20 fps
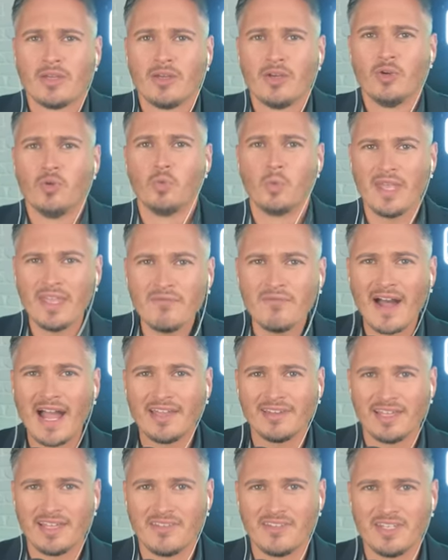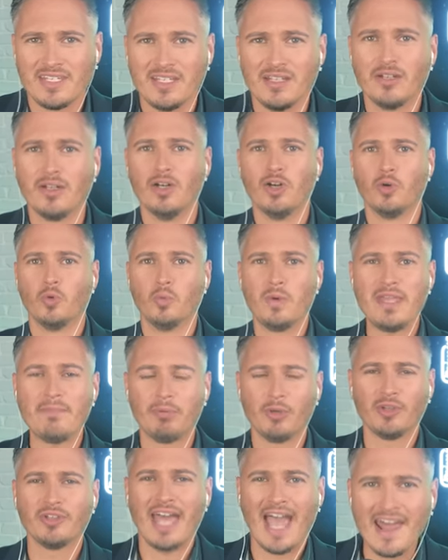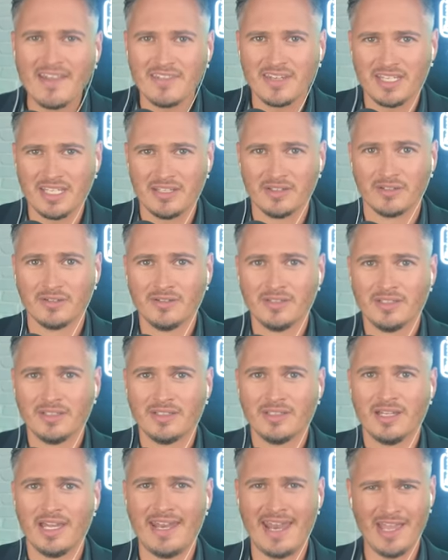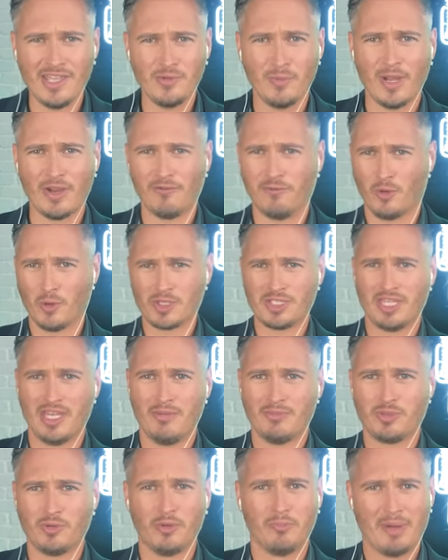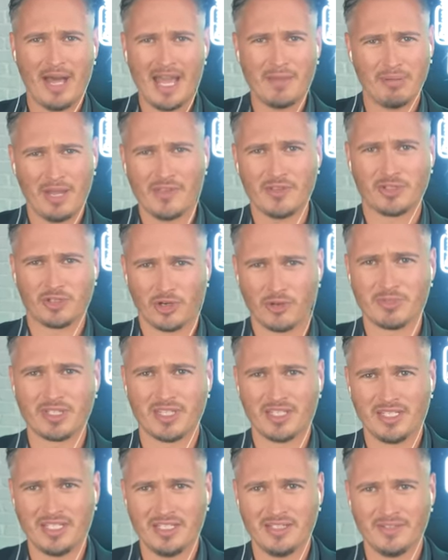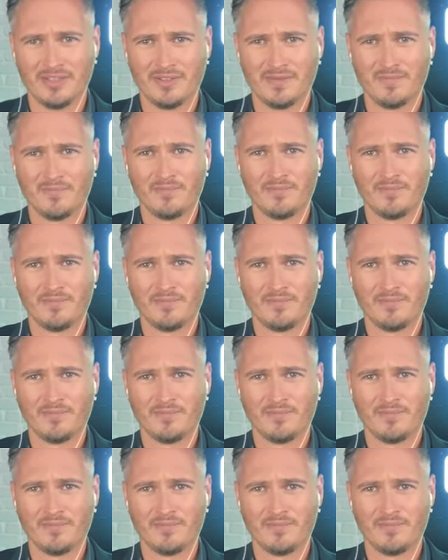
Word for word: We violated the deal. We pulled out of the deal. And now you want to force them to abide by the terms of the deal